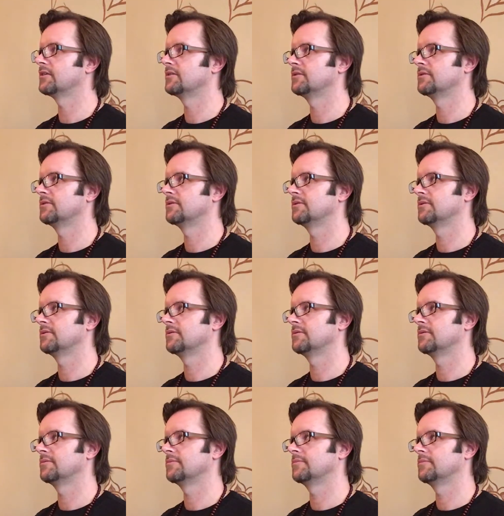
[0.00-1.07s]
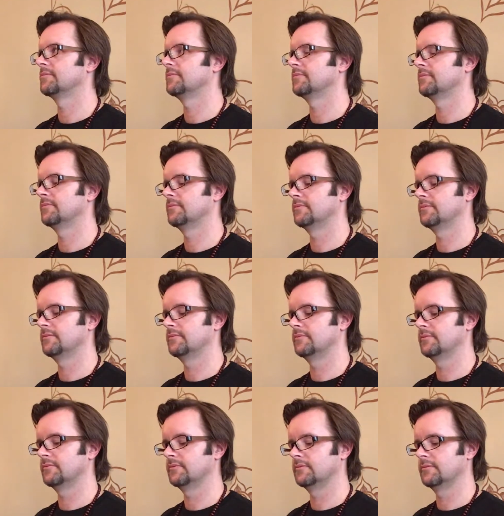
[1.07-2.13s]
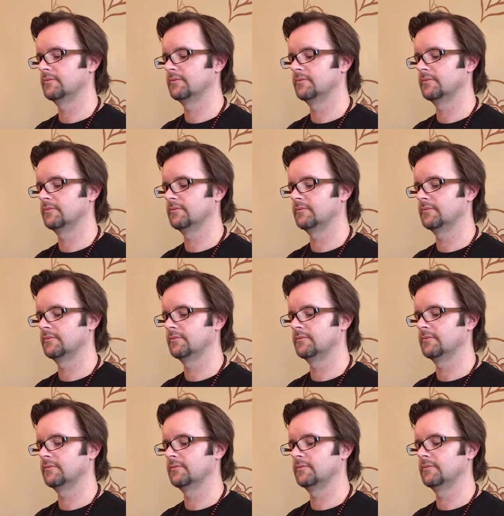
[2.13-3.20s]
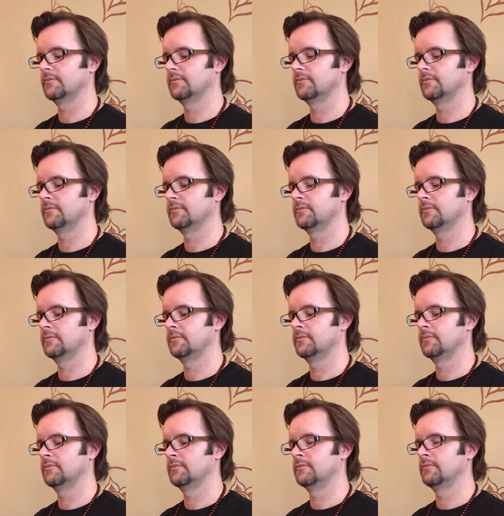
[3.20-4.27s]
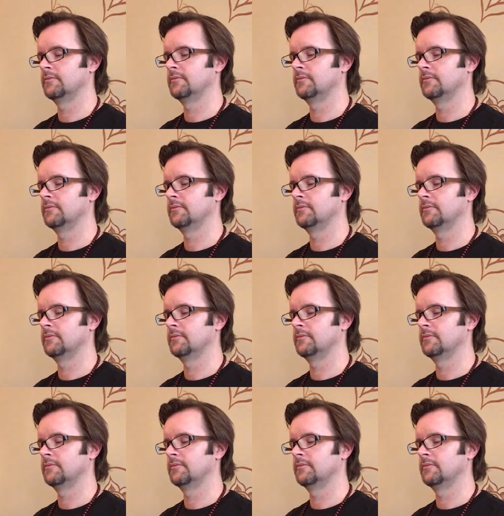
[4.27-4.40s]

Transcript: Nobody speaks.